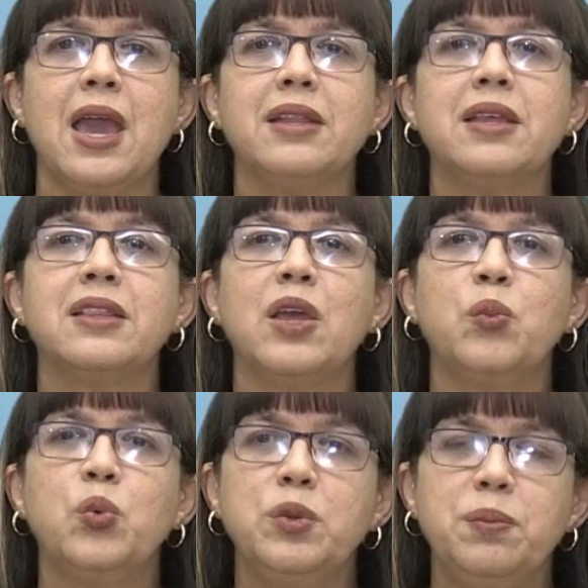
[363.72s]
and that they
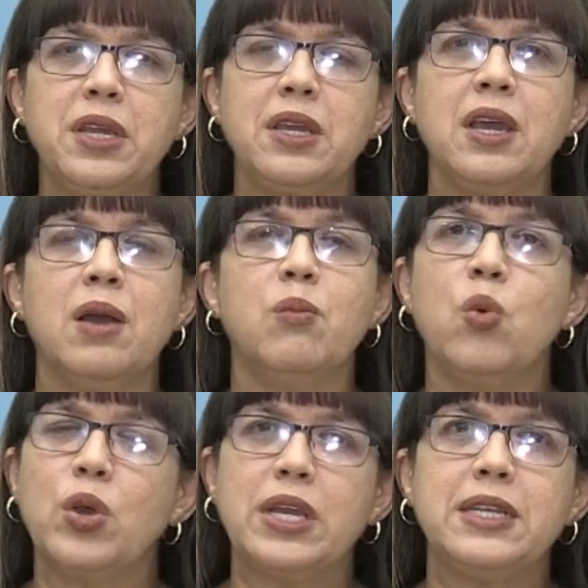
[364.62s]
would be
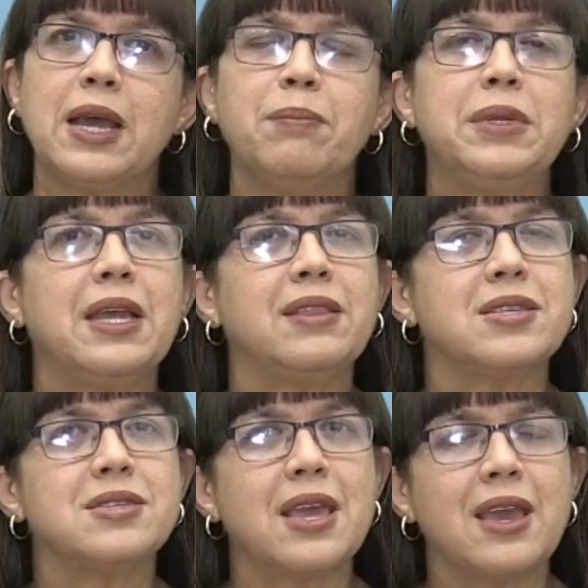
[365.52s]
more in number than the
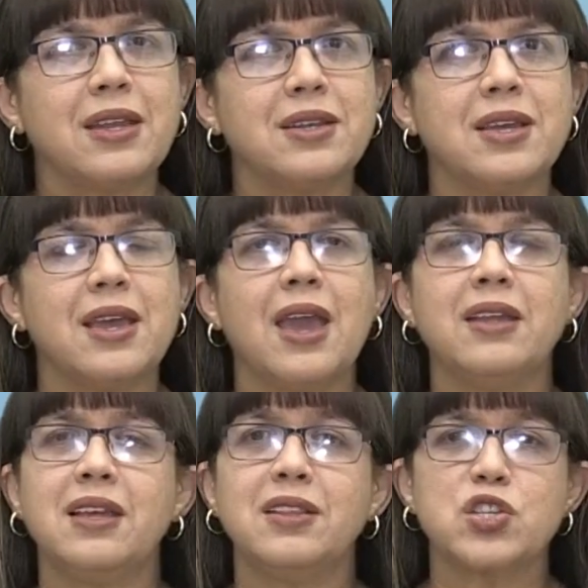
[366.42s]
sand
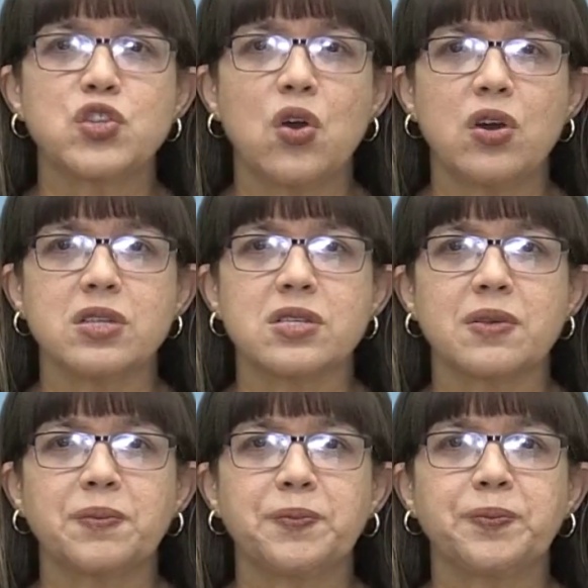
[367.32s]
and than the stars.
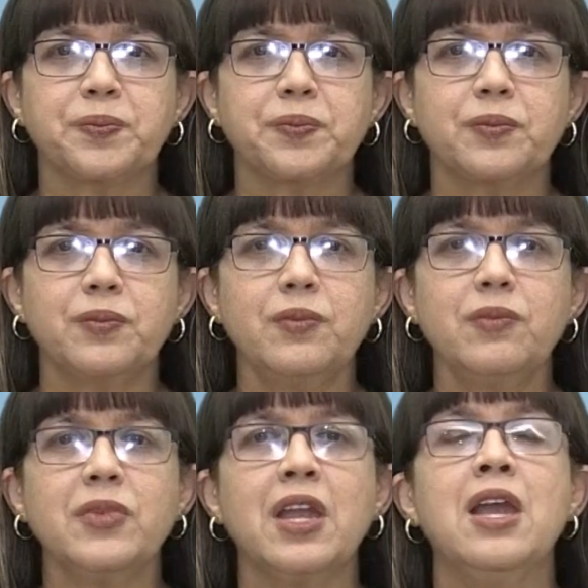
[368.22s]

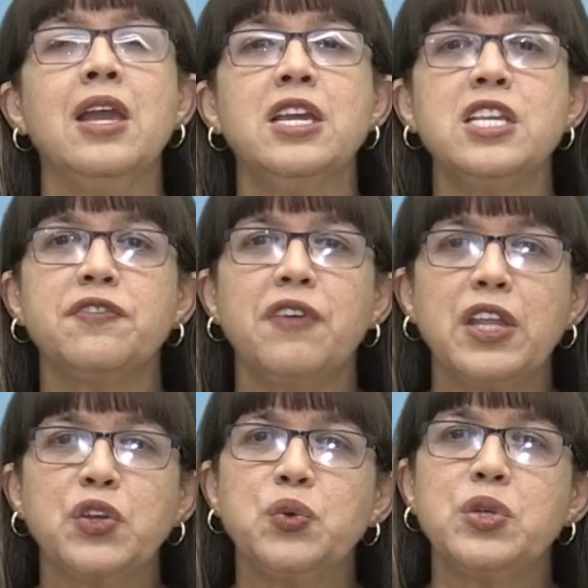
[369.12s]
His
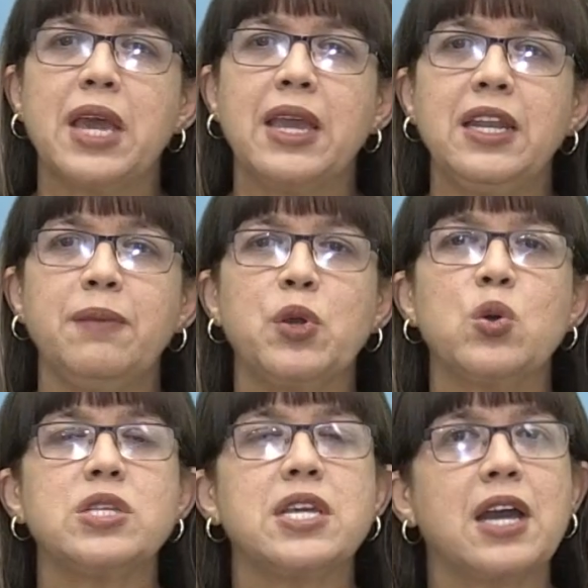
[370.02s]
faith grew daily
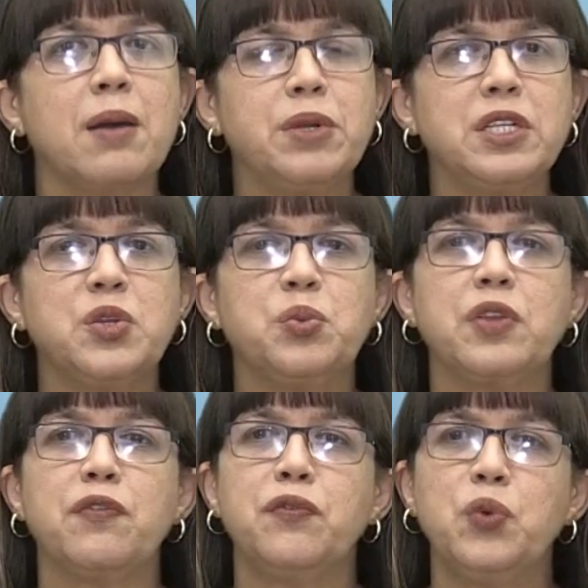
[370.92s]
because he coupled it
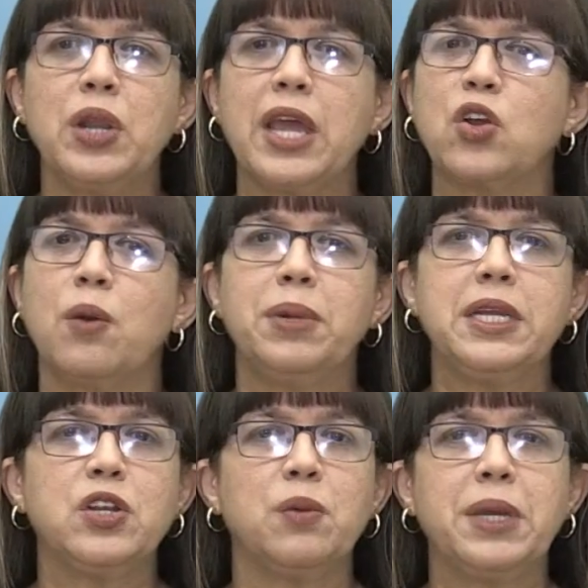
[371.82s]
with full and
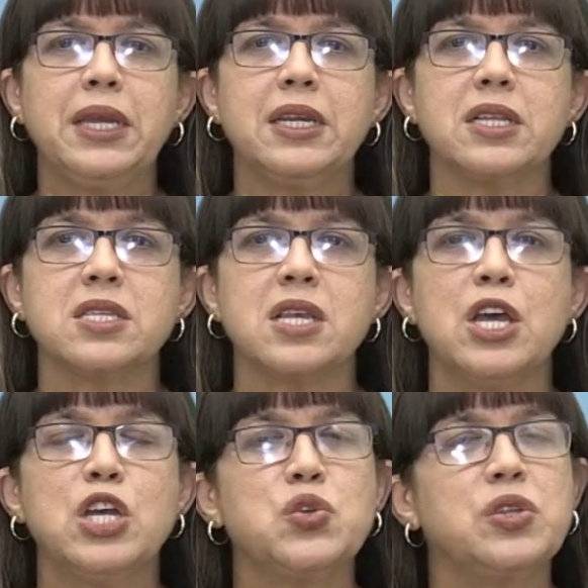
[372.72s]
complete obedience
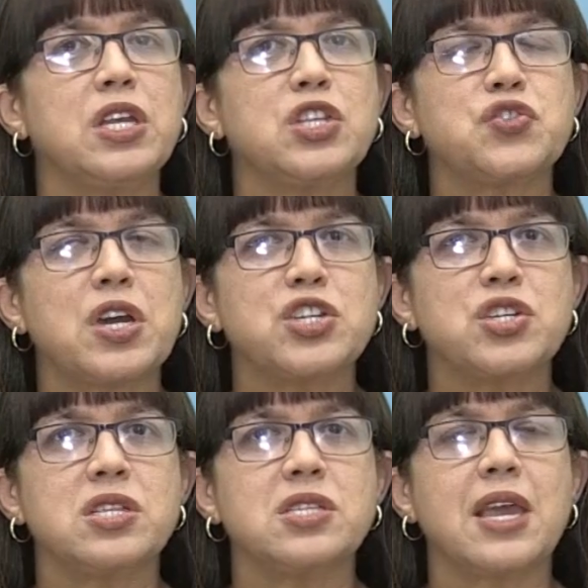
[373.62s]
to the
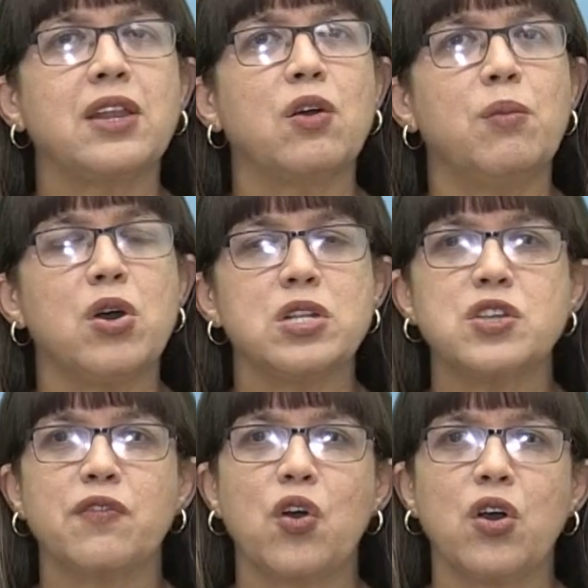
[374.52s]
instructions and commands
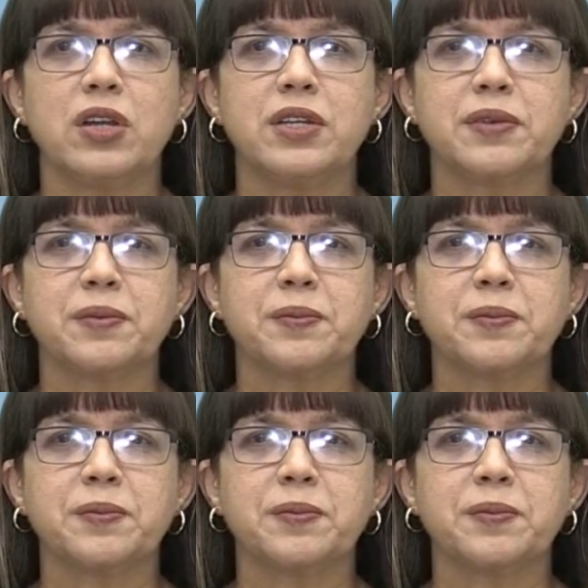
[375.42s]
of God.